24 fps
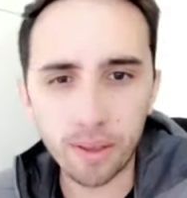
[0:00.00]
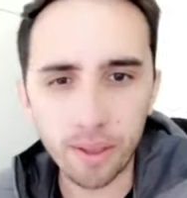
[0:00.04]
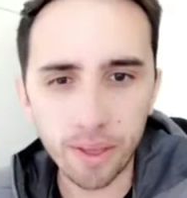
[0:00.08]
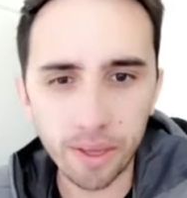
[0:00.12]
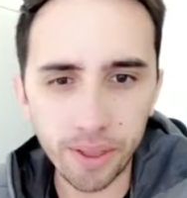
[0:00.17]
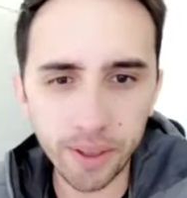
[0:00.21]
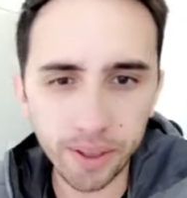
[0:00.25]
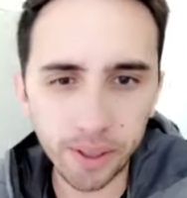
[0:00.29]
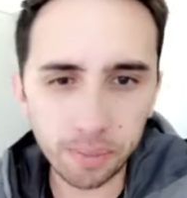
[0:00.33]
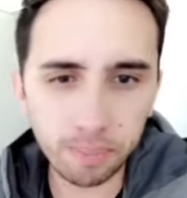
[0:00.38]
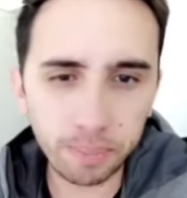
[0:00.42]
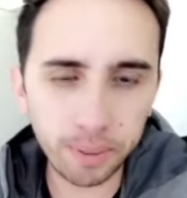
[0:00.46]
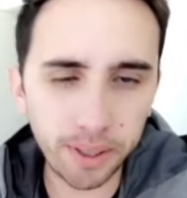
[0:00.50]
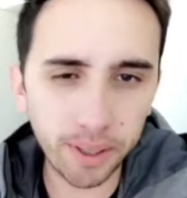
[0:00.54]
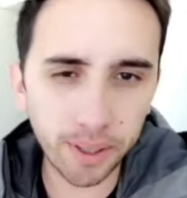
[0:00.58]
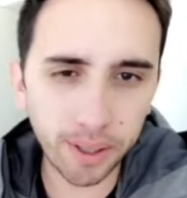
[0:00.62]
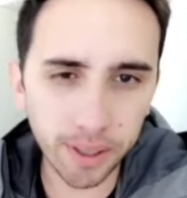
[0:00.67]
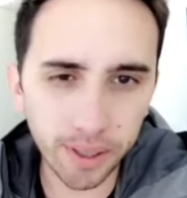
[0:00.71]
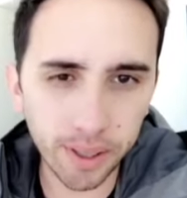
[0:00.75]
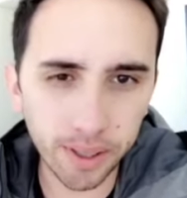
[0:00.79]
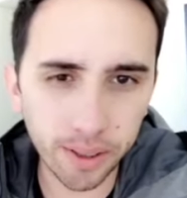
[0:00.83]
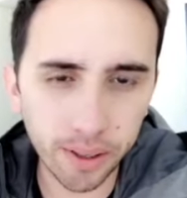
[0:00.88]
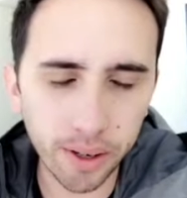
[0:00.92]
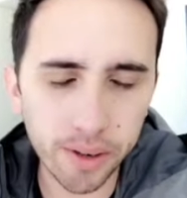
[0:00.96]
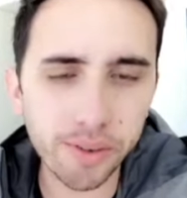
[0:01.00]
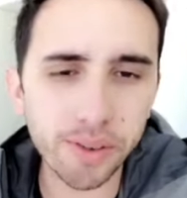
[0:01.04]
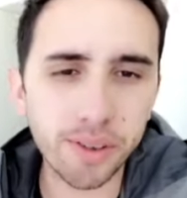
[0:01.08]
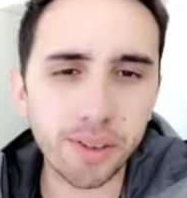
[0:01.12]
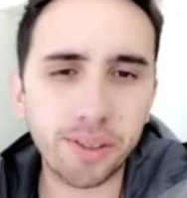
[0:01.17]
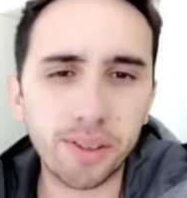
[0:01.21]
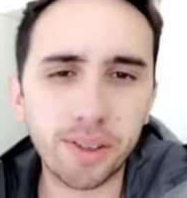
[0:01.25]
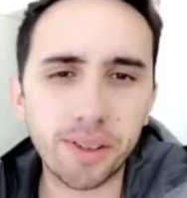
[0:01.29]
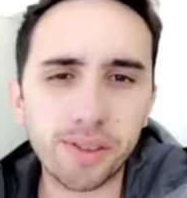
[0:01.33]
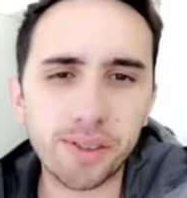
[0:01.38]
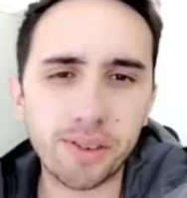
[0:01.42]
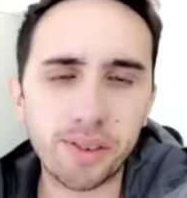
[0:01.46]
This particular coaching
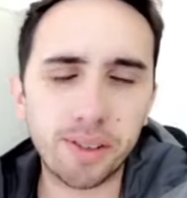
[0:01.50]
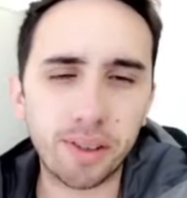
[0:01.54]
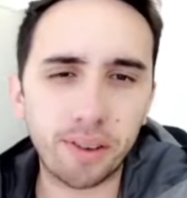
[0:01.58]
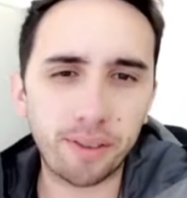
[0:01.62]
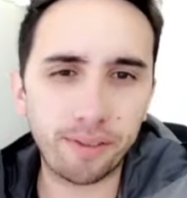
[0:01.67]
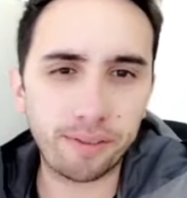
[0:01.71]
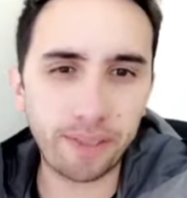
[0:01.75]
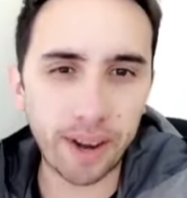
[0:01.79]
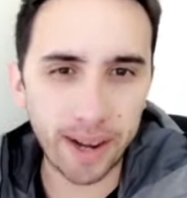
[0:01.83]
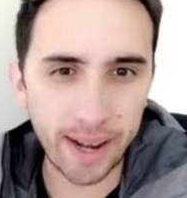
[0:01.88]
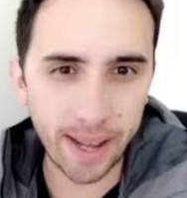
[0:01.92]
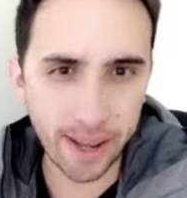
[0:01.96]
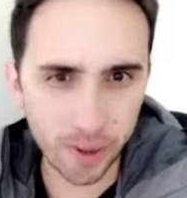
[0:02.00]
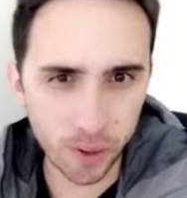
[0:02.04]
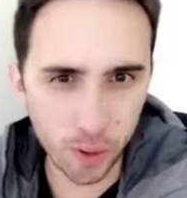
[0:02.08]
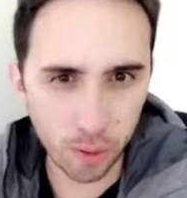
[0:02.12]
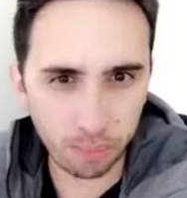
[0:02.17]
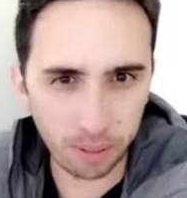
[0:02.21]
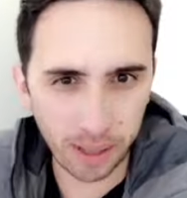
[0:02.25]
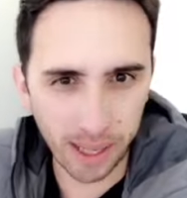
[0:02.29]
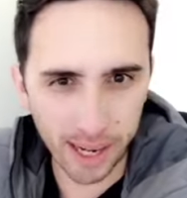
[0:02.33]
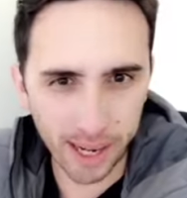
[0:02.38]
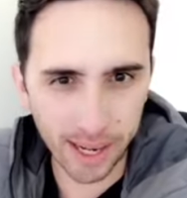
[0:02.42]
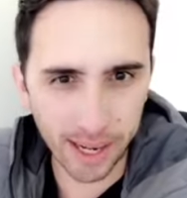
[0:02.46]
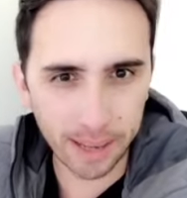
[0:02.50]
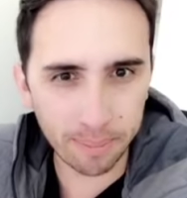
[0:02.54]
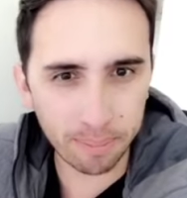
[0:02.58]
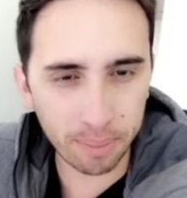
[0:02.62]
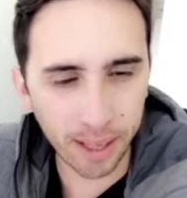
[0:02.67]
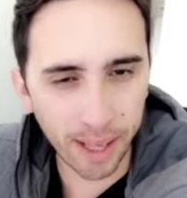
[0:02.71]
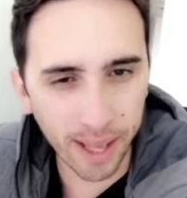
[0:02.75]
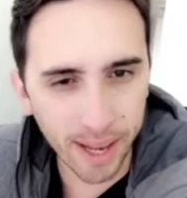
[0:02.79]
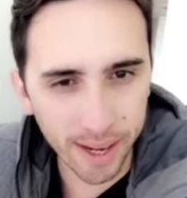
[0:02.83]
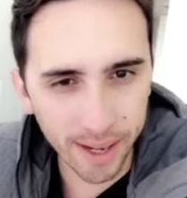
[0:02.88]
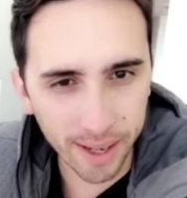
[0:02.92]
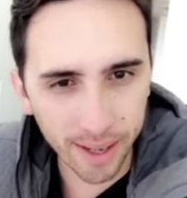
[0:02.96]
session is on financial planning.
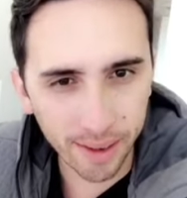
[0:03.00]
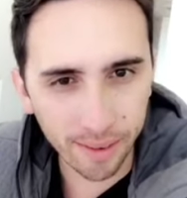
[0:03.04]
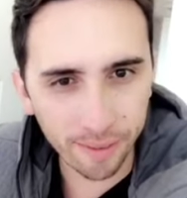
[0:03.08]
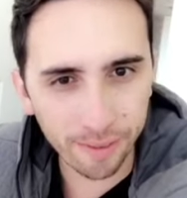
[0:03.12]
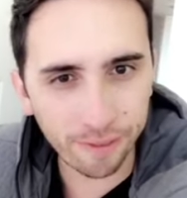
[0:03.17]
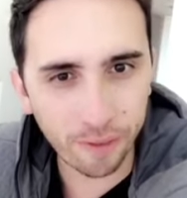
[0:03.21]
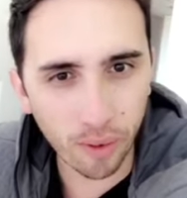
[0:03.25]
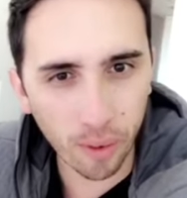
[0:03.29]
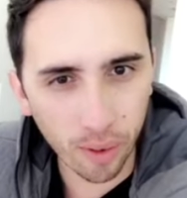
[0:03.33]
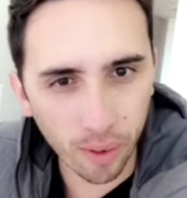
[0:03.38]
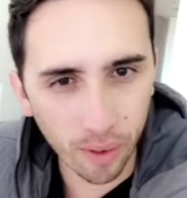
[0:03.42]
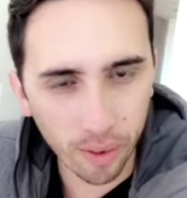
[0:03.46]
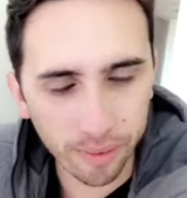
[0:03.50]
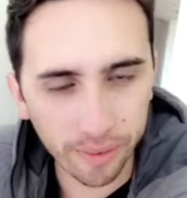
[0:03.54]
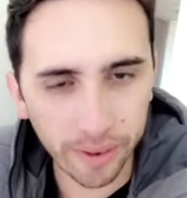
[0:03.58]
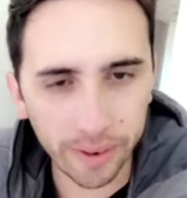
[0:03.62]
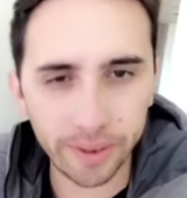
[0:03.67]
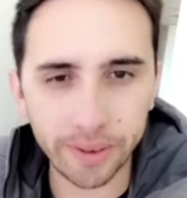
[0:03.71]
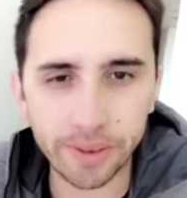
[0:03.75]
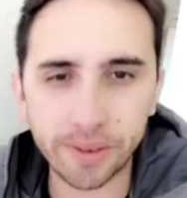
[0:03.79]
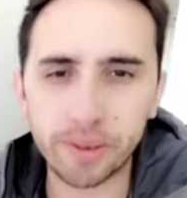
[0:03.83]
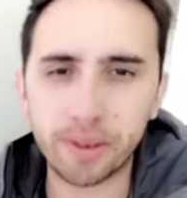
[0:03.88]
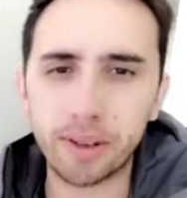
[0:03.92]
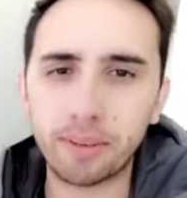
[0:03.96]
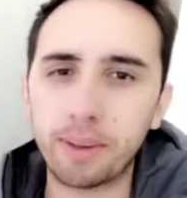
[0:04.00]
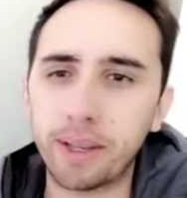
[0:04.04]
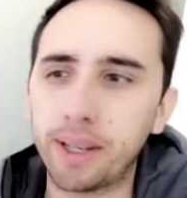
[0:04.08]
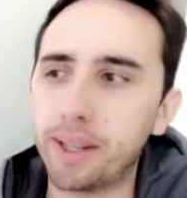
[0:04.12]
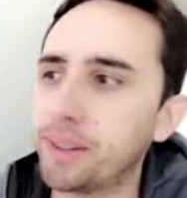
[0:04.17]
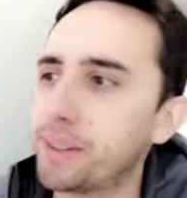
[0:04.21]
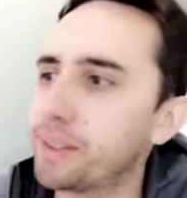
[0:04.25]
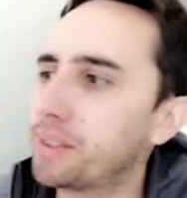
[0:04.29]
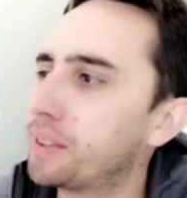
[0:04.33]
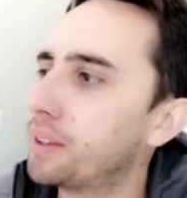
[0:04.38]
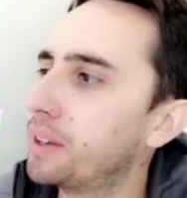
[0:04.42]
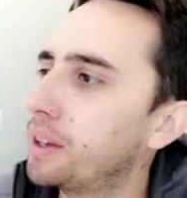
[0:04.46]
Planning for financial
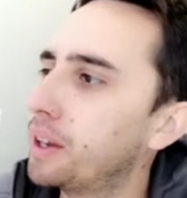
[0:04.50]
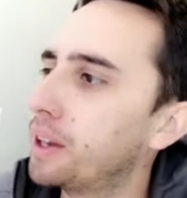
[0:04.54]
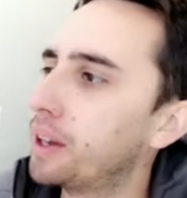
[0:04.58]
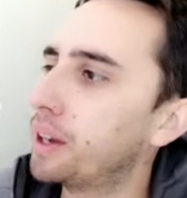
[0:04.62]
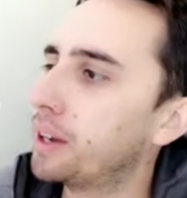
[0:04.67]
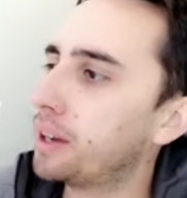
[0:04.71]
independence.